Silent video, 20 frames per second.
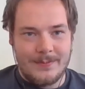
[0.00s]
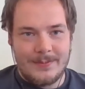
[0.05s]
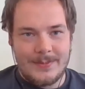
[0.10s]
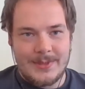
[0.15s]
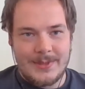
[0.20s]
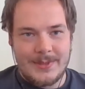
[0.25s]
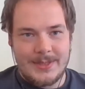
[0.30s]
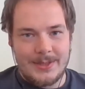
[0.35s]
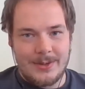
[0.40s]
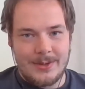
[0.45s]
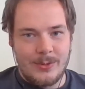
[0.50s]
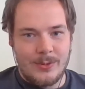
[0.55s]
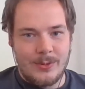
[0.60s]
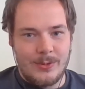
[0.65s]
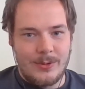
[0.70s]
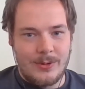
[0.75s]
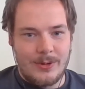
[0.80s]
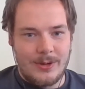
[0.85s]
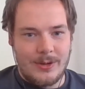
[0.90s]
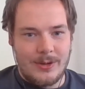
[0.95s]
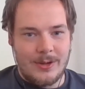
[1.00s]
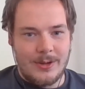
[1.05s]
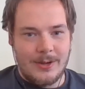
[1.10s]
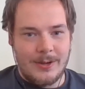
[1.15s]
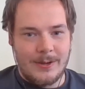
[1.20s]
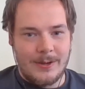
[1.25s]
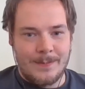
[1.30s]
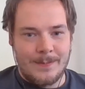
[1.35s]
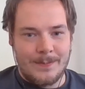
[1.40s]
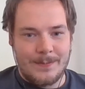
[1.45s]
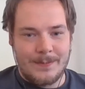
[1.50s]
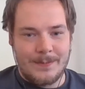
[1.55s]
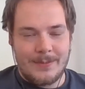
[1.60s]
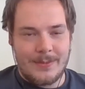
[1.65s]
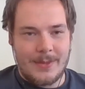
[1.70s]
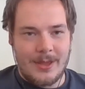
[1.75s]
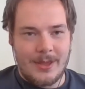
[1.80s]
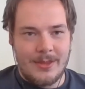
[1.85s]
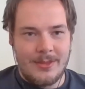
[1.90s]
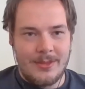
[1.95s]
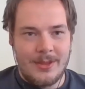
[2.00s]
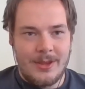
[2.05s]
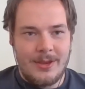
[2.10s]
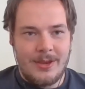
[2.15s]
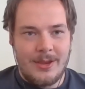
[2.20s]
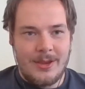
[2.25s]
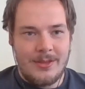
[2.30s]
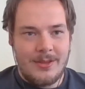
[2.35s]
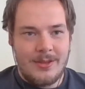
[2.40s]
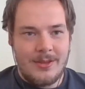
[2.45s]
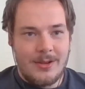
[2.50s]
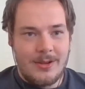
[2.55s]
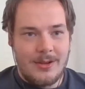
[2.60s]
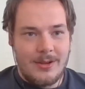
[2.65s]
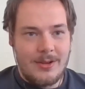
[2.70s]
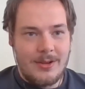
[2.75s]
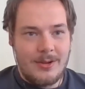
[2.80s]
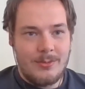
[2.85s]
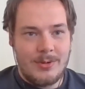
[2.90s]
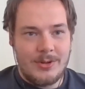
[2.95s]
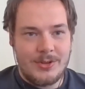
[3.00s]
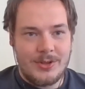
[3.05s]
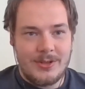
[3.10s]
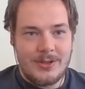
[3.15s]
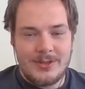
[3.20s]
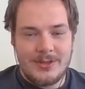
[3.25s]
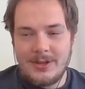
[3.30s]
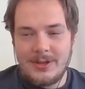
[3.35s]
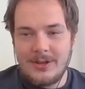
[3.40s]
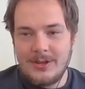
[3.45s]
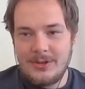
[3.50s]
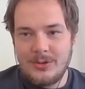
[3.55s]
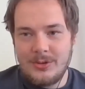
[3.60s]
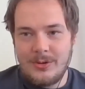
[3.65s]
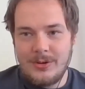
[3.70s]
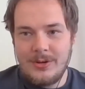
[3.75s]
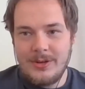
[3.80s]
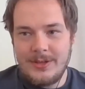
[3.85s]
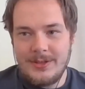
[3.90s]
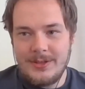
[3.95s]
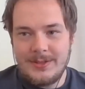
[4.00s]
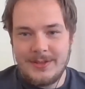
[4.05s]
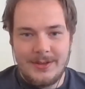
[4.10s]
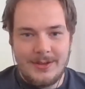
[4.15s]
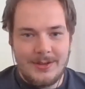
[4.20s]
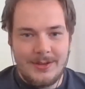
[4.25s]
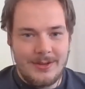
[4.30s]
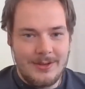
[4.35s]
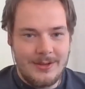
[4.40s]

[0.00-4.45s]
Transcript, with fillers: so um, are there any other questions uh, to Alyssa?